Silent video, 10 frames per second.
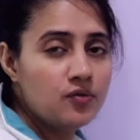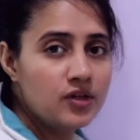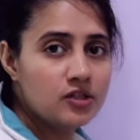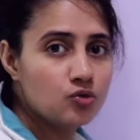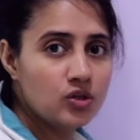or
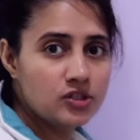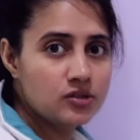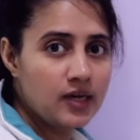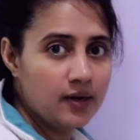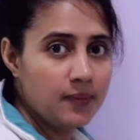with switch
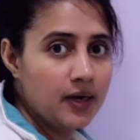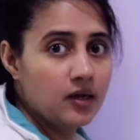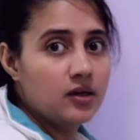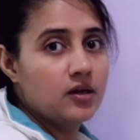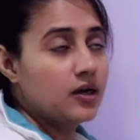statement.
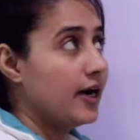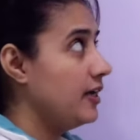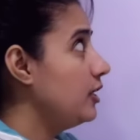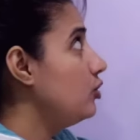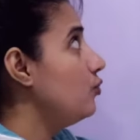
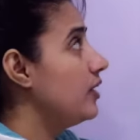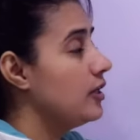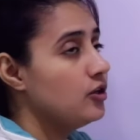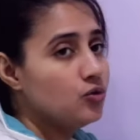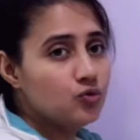Continue we
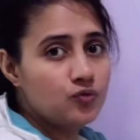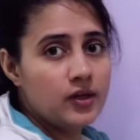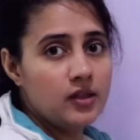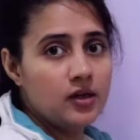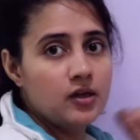can use
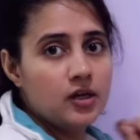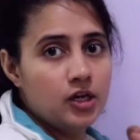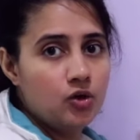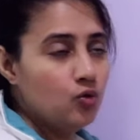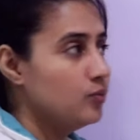with
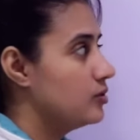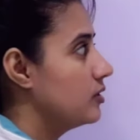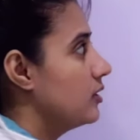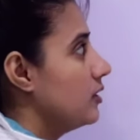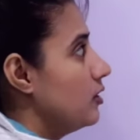
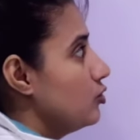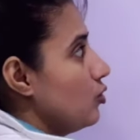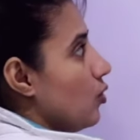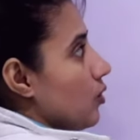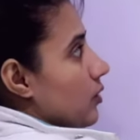loops.
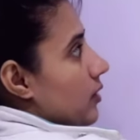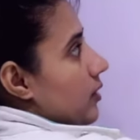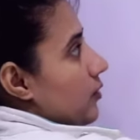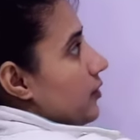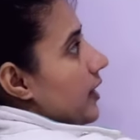So
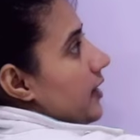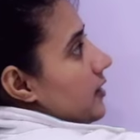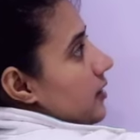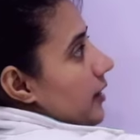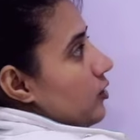we
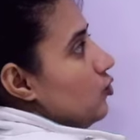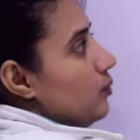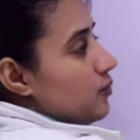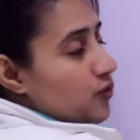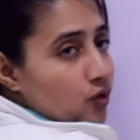write a
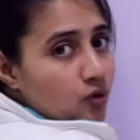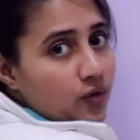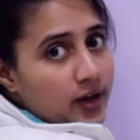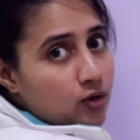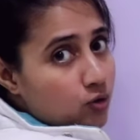loop, for
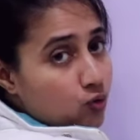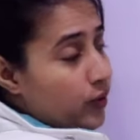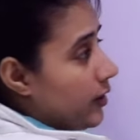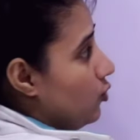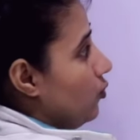while or do
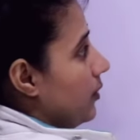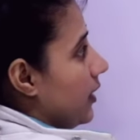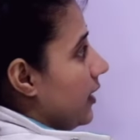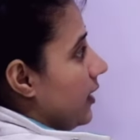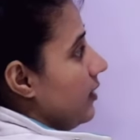while
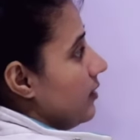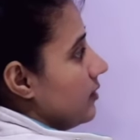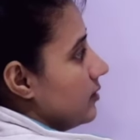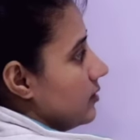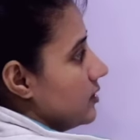loop. Here
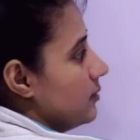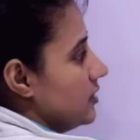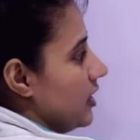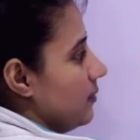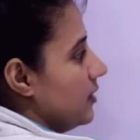some
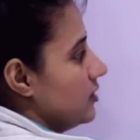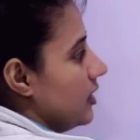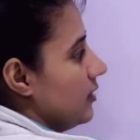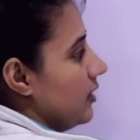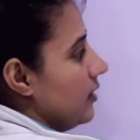statements
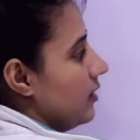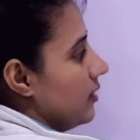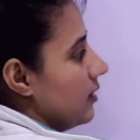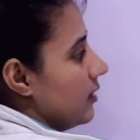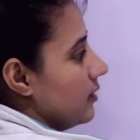are there,
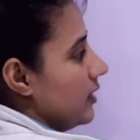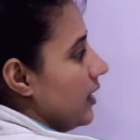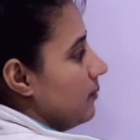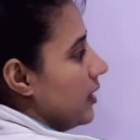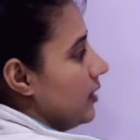
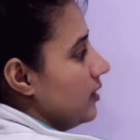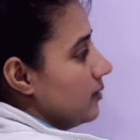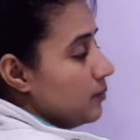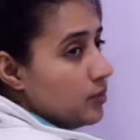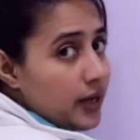then I'm
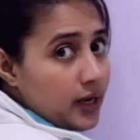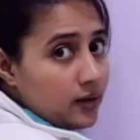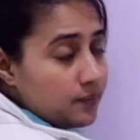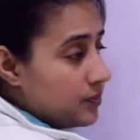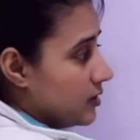writing
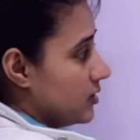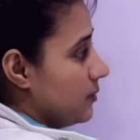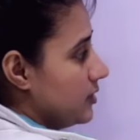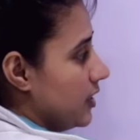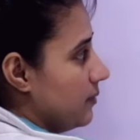break,
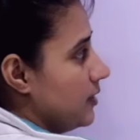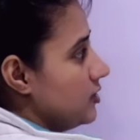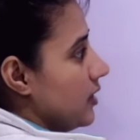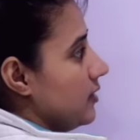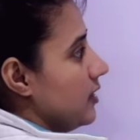some
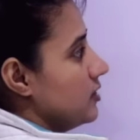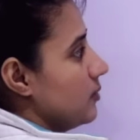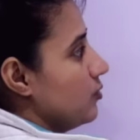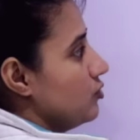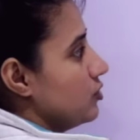statements are there,
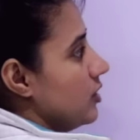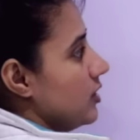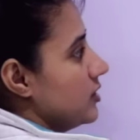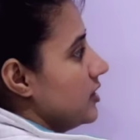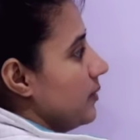suppose
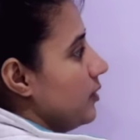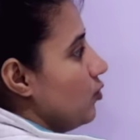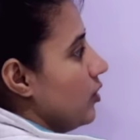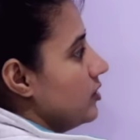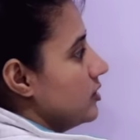
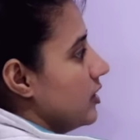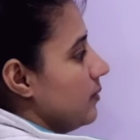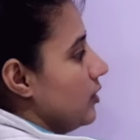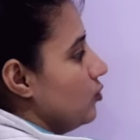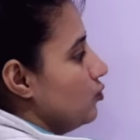statement 1,
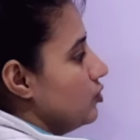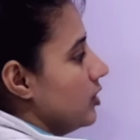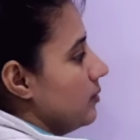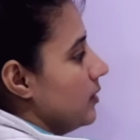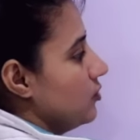statement 2,
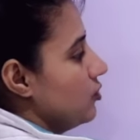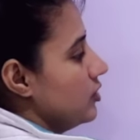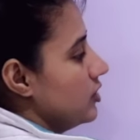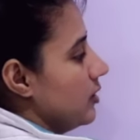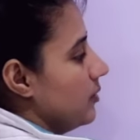statement
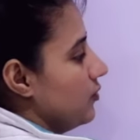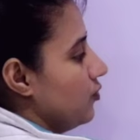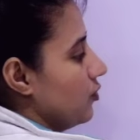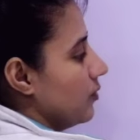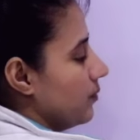3, statement
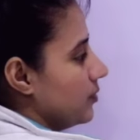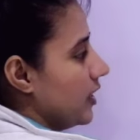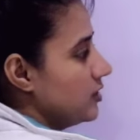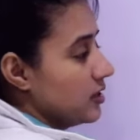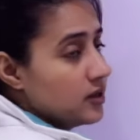4,
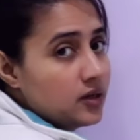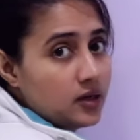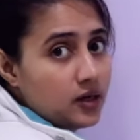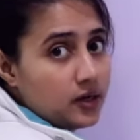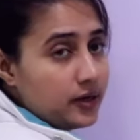that's it.
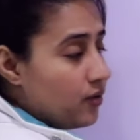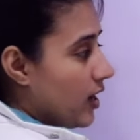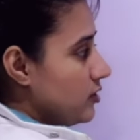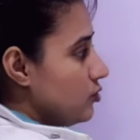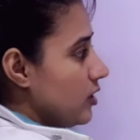Now
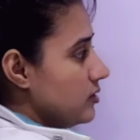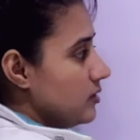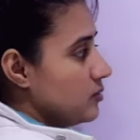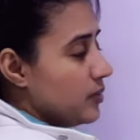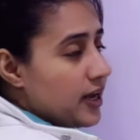as soon as
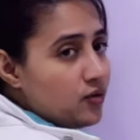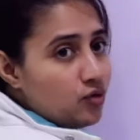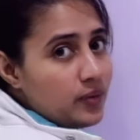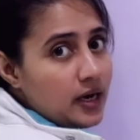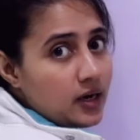this break
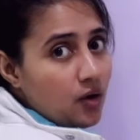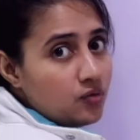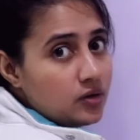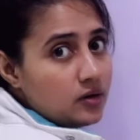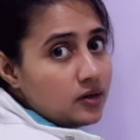would be
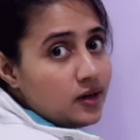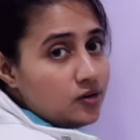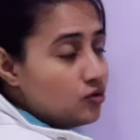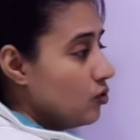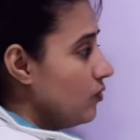encountered,
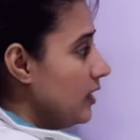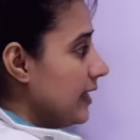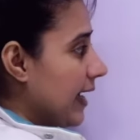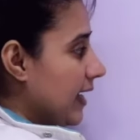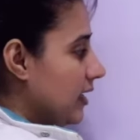control will
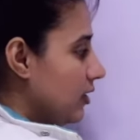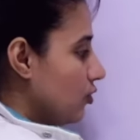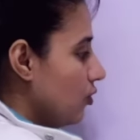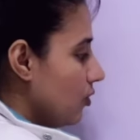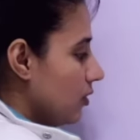directly
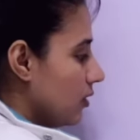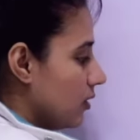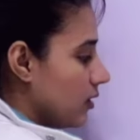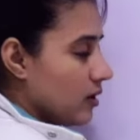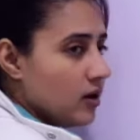
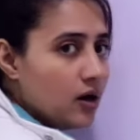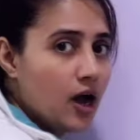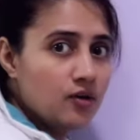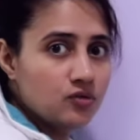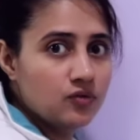go
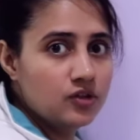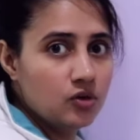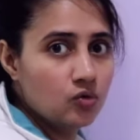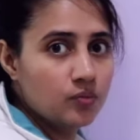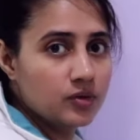out of the
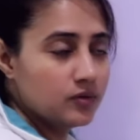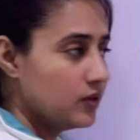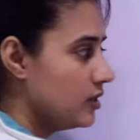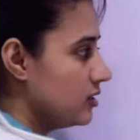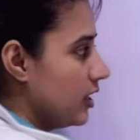loop.
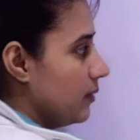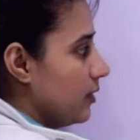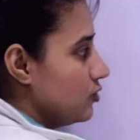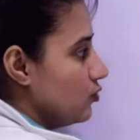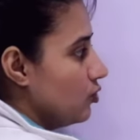These
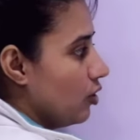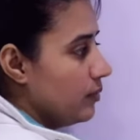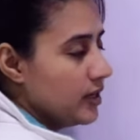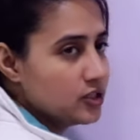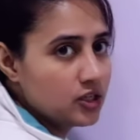statements would not
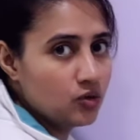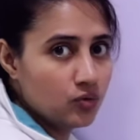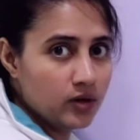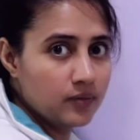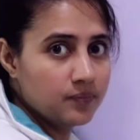be
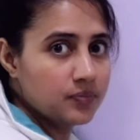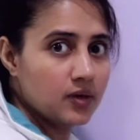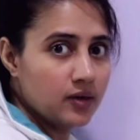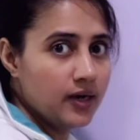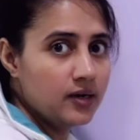executed,
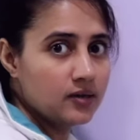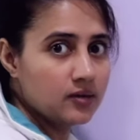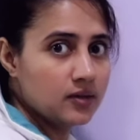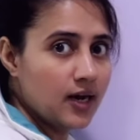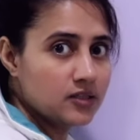
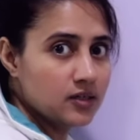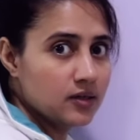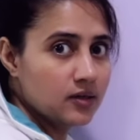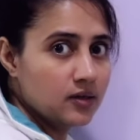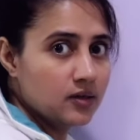right? That's it,